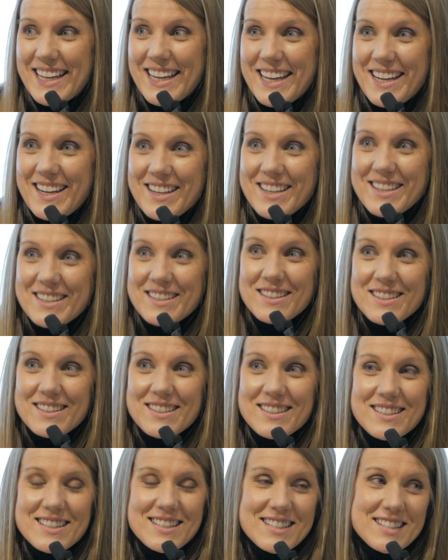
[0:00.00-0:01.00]

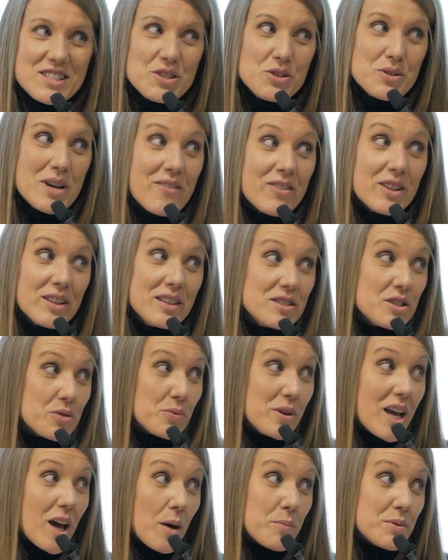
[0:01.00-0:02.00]
And did you have at least
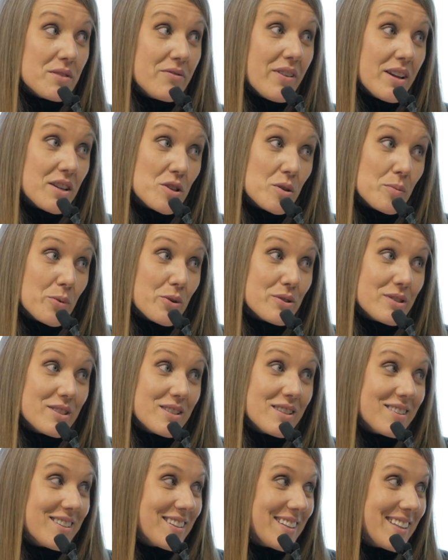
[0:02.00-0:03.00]
3 cups of
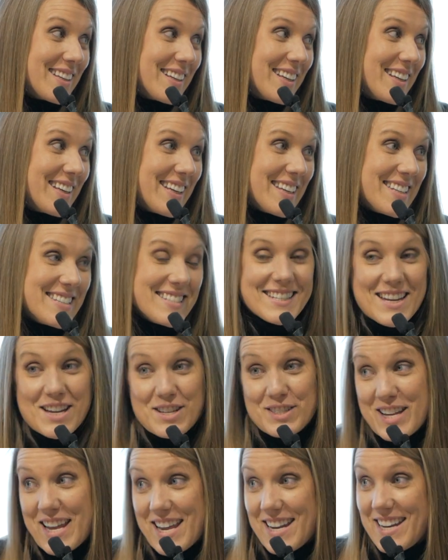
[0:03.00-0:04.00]
vegetables?
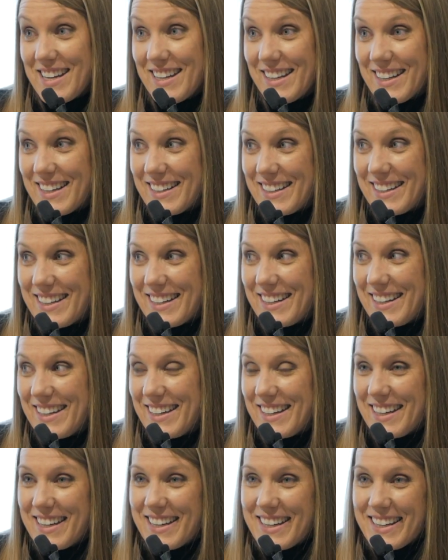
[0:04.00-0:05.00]
Stay standing.
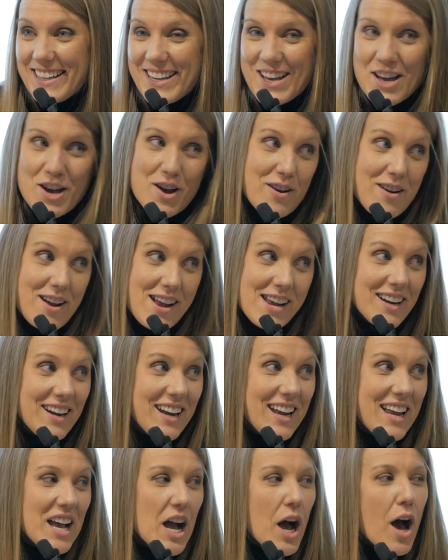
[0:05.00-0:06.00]
All
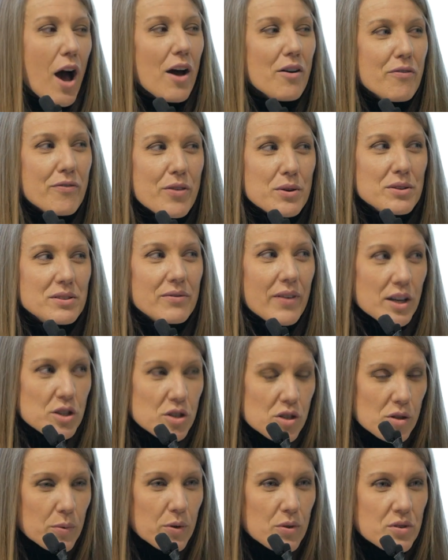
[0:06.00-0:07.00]
right. Of those
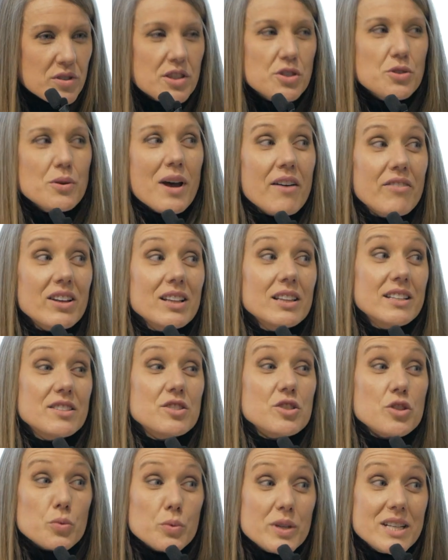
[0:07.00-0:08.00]
vegetables, did you have at
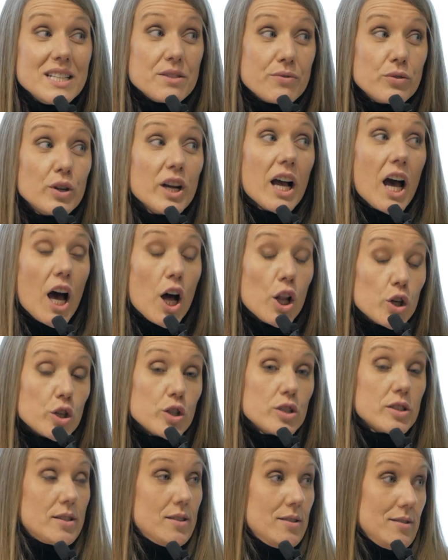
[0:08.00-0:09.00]
least 3 different
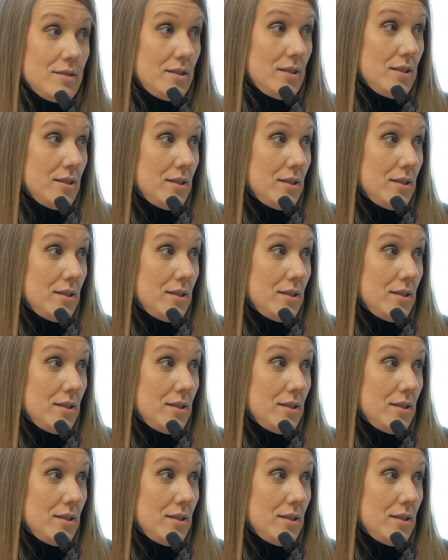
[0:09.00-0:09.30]
colors?